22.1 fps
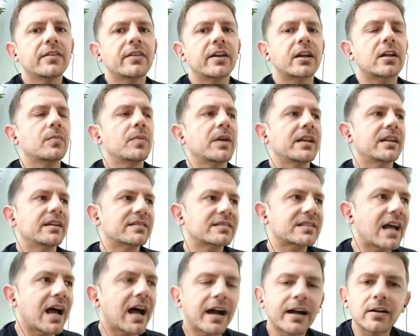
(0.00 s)
that could be an
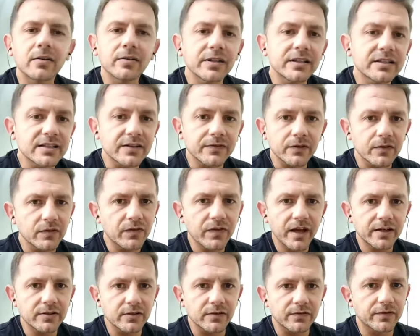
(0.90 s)
entirely different
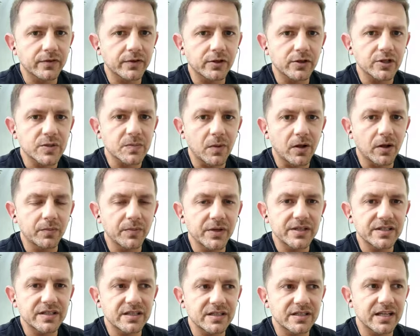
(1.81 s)
vector for your small
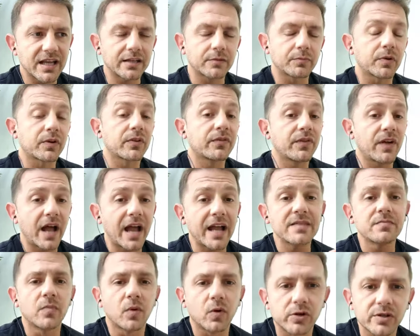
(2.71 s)
business and
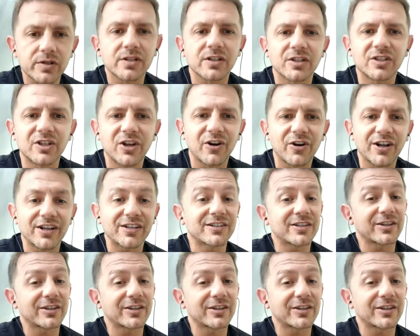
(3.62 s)
provide more security.